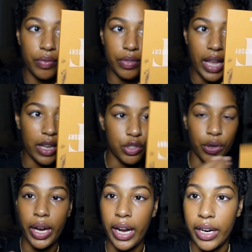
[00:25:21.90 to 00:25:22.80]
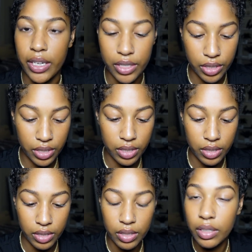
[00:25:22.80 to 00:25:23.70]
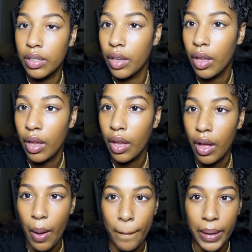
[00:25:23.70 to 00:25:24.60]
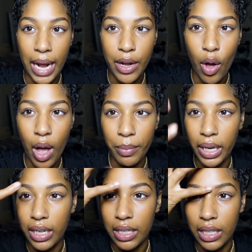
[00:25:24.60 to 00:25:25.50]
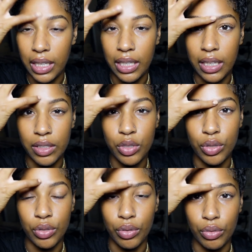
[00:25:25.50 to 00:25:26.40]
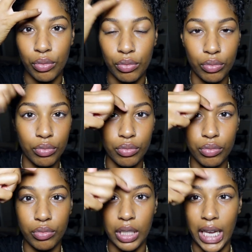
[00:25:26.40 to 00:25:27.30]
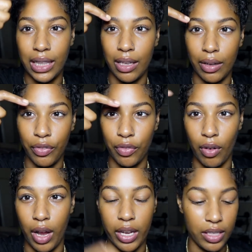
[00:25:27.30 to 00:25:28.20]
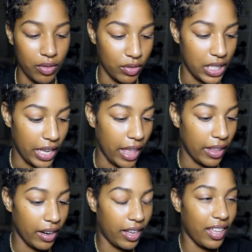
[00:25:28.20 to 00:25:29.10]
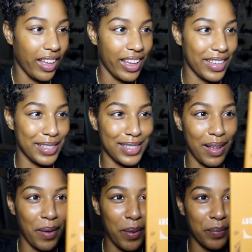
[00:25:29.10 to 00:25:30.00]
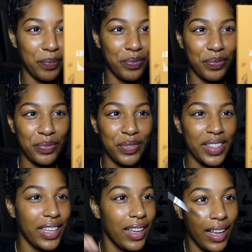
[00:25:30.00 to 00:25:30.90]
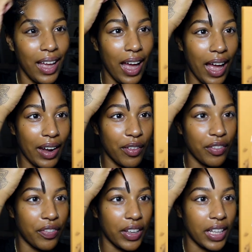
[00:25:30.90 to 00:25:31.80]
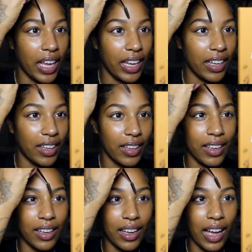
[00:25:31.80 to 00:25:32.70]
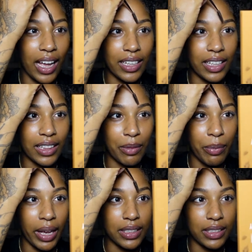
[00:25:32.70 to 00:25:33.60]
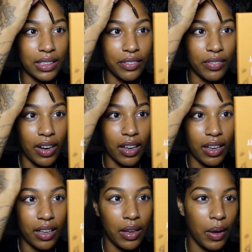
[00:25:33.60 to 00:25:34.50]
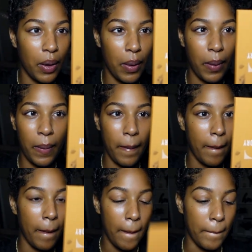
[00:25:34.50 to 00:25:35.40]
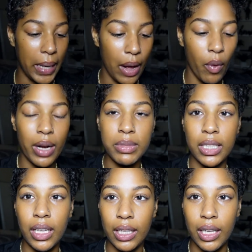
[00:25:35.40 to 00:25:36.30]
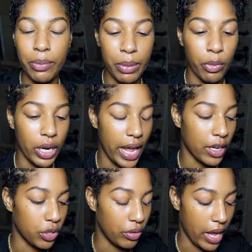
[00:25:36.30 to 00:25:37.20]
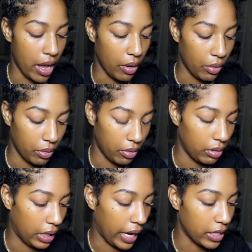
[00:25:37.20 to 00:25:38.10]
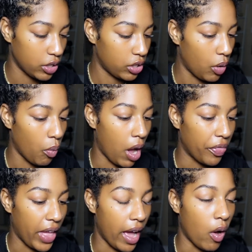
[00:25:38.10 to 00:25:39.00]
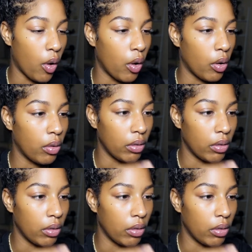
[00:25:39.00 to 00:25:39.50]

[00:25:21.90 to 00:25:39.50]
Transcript: natural hairs but I know I'm gonna need to get the front together because um, I don't feel like I did the best in the front. But I want them to look a little bit more natural now. Like I just don't want that whole